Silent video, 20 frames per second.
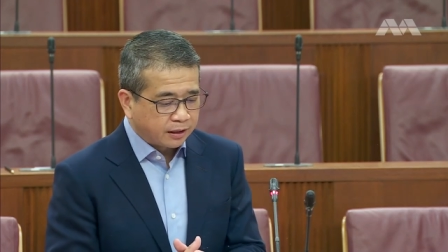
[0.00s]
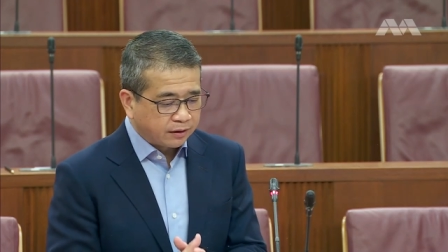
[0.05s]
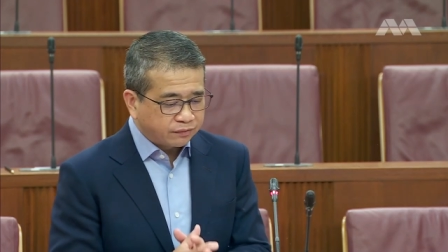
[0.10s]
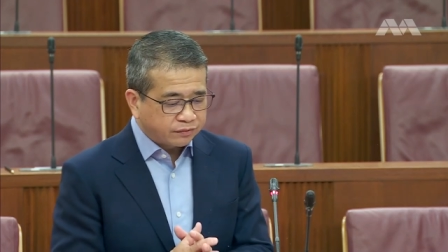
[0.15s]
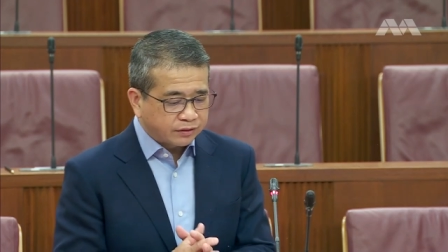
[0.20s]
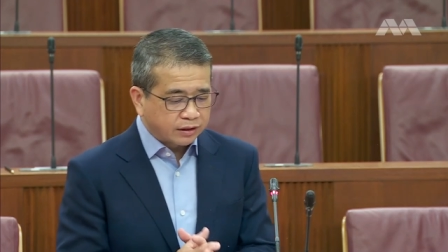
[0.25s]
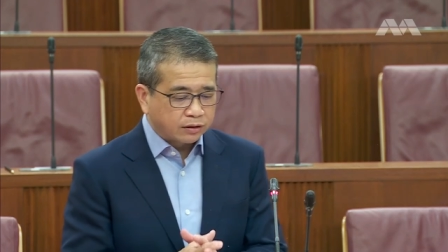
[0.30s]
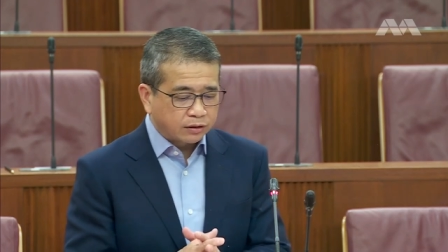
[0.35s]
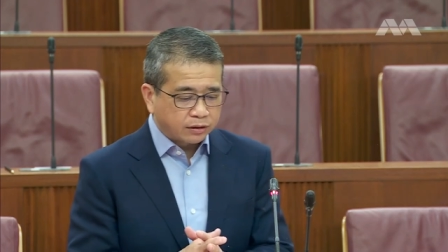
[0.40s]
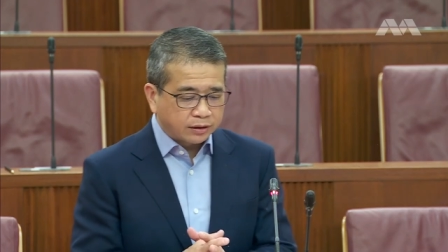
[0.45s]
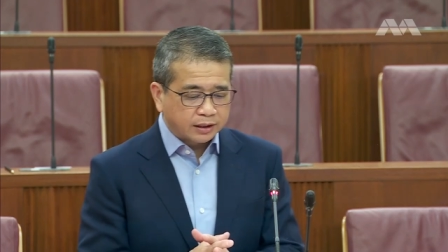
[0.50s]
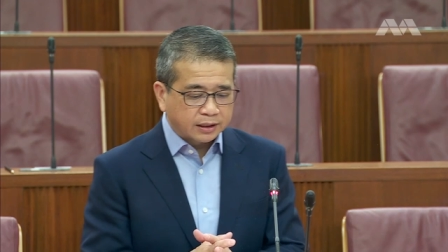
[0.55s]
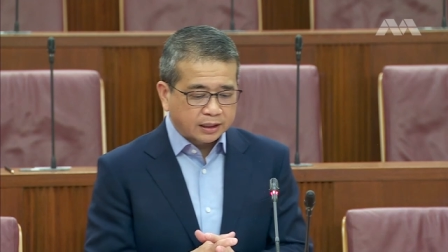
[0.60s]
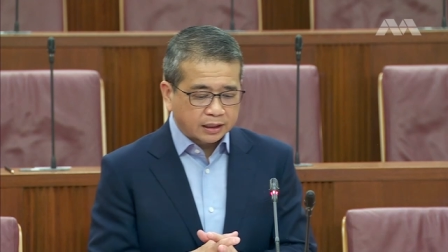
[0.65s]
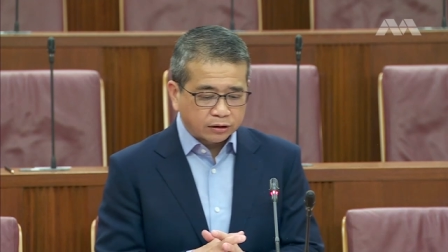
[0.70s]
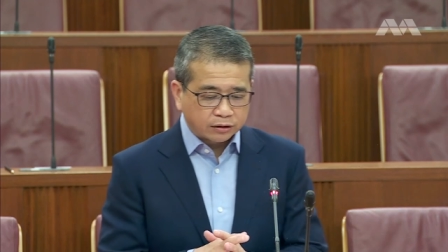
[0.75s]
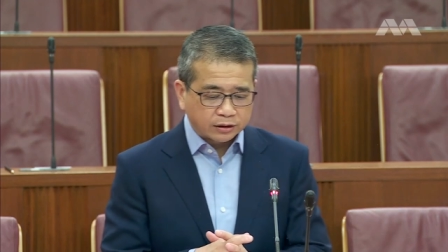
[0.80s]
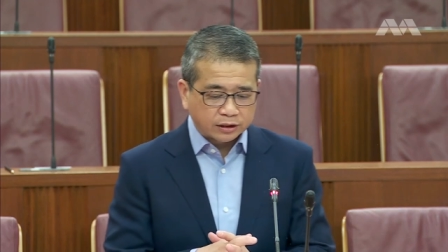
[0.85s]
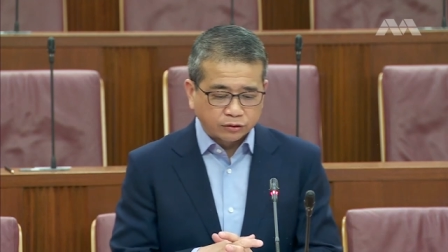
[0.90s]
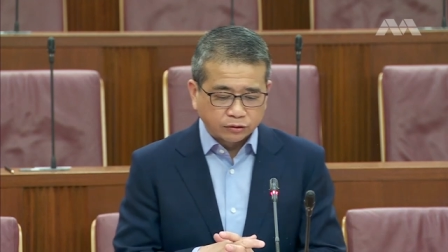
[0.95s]
If the lawyer
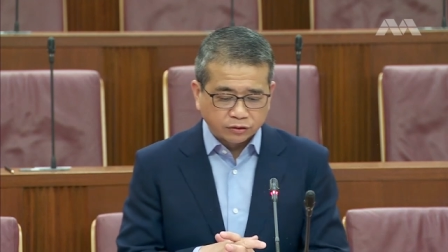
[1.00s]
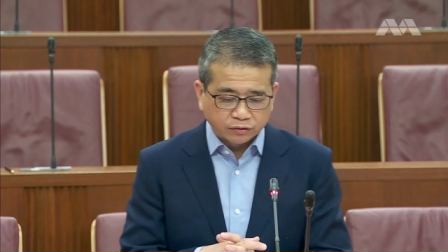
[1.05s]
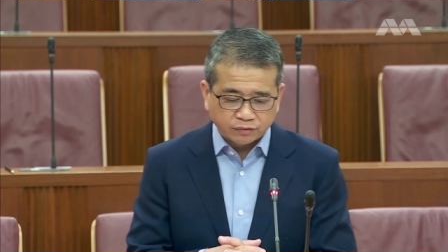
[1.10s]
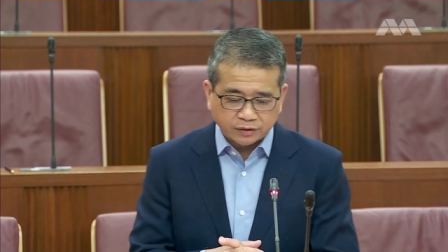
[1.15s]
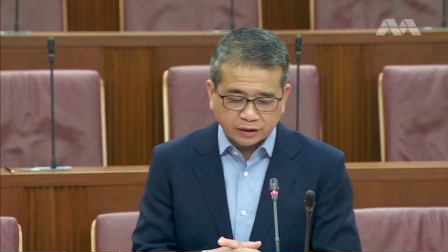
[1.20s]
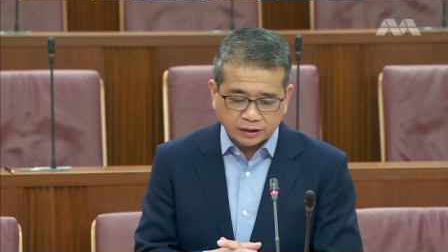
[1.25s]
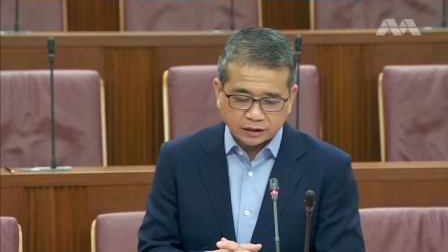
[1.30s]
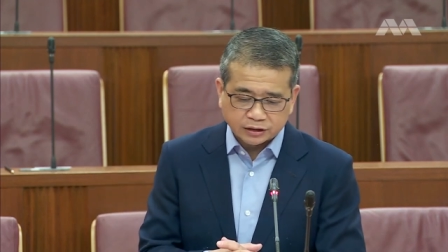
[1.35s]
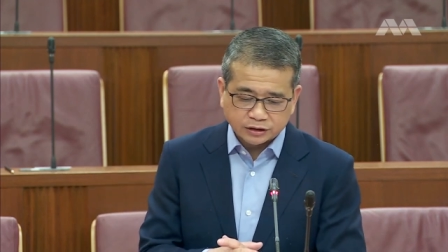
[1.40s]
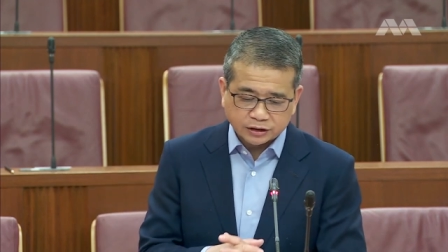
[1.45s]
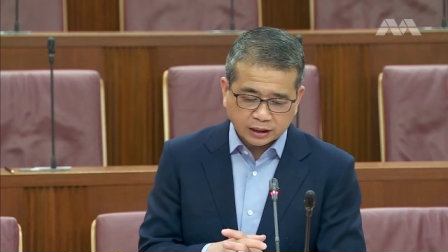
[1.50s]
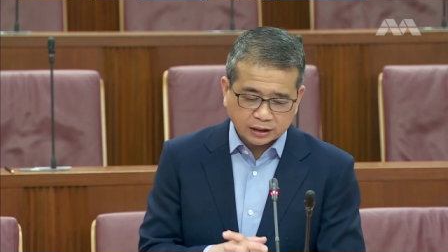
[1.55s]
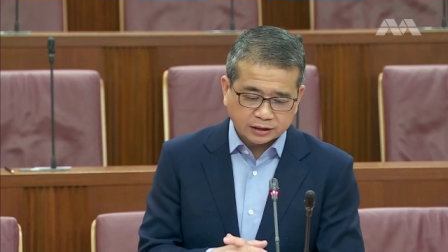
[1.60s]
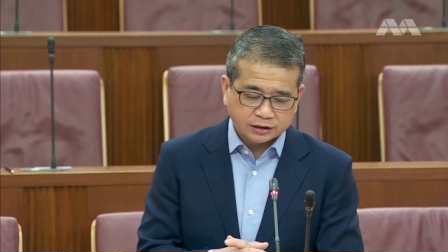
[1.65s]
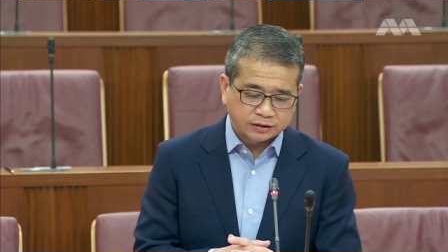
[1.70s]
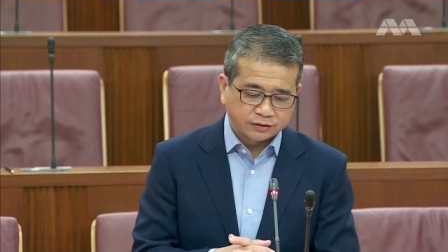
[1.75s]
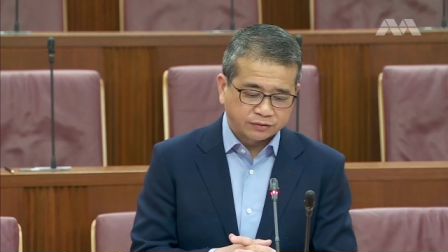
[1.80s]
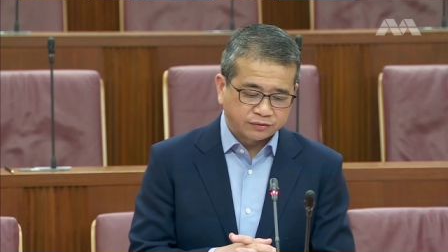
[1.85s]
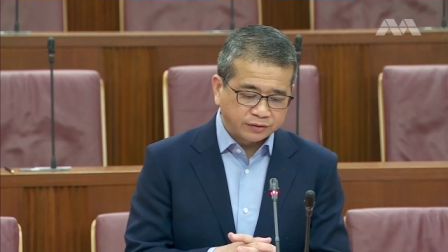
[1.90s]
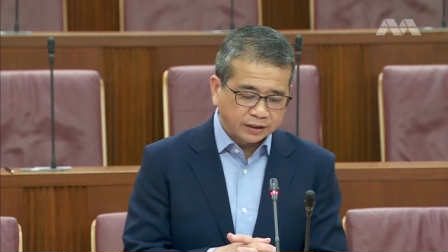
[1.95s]
cannot in good faith
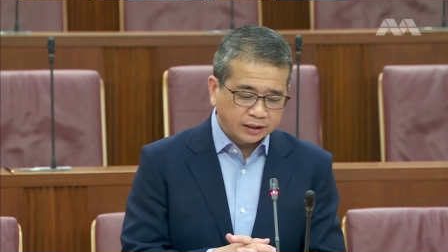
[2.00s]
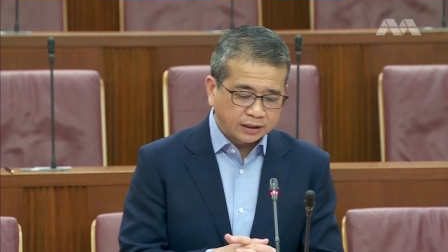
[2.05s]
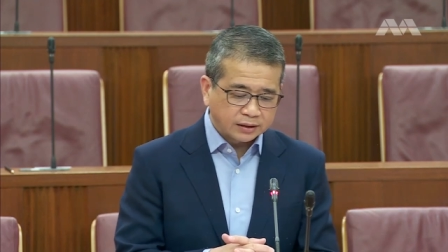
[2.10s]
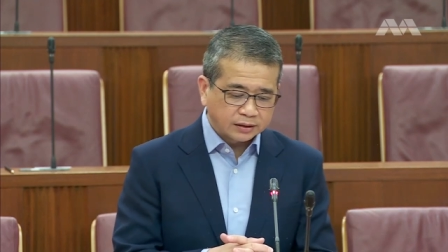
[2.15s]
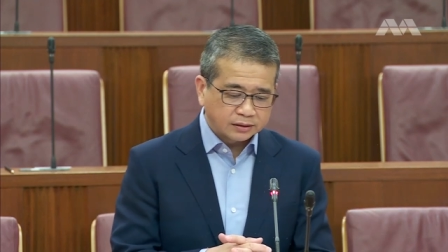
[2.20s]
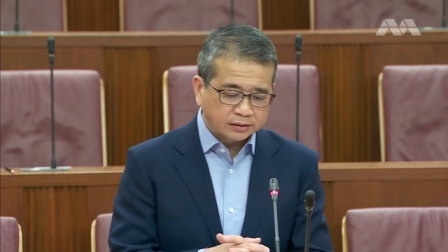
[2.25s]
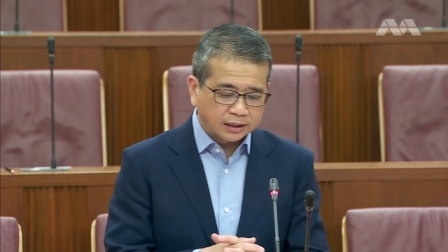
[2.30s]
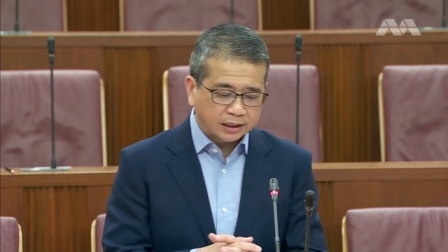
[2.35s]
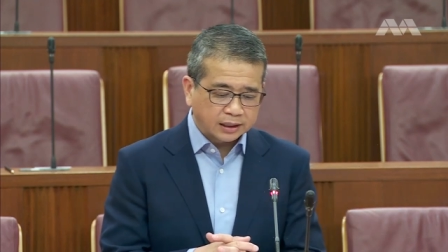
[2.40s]
charge the fee,